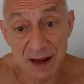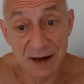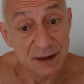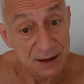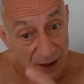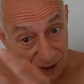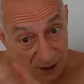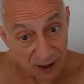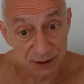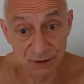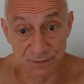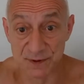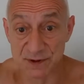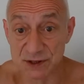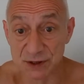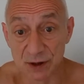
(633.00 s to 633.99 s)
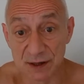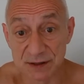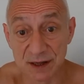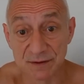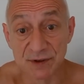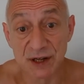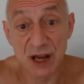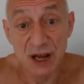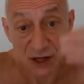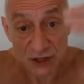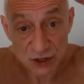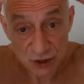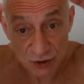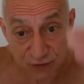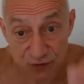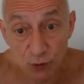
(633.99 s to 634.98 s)
and other physical activity
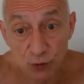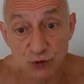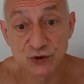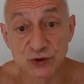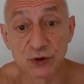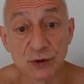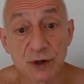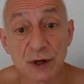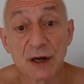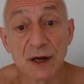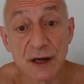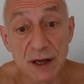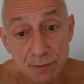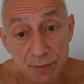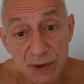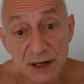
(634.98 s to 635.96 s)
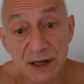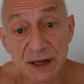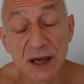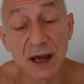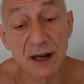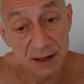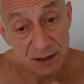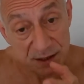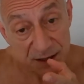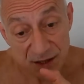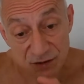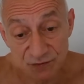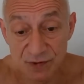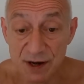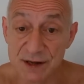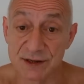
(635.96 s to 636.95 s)
is crucial in mitigating
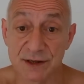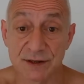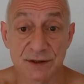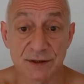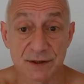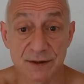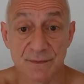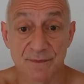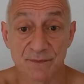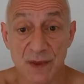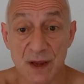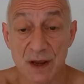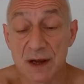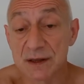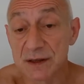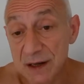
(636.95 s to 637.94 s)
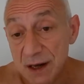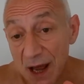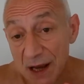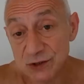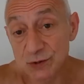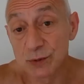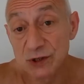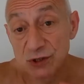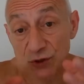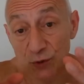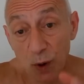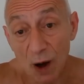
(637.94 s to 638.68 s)
these risks. The next one